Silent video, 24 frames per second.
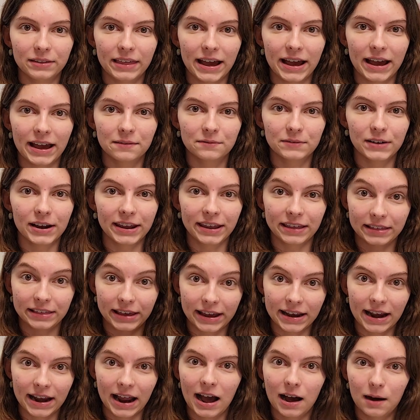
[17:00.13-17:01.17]
that
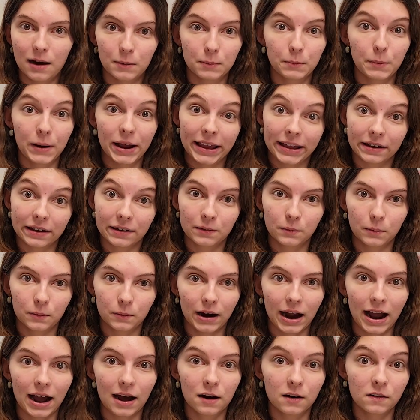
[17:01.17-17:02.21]
regulate how awake
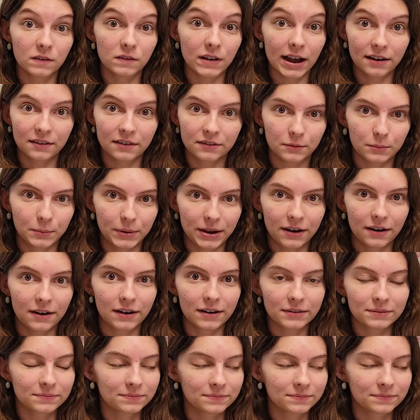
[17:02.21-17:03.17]
or how aroused we are.